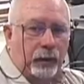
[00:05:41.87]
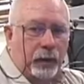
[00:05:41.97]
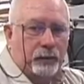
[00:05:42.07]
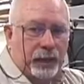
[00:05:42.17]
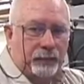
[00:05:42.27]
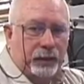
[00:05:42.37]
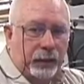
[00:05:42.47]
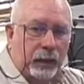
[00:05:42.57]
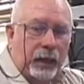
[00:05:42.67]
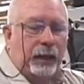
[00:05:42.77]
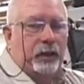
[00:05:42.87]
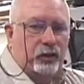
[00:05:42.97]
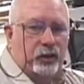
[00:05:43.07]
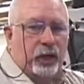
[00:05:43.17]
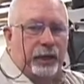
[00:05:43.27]
comes empty, and then
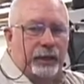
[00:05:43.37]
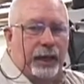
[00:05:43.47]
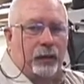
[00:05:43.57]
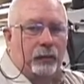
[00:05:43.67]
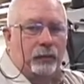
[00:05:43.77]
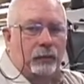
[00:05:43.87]
shut it down.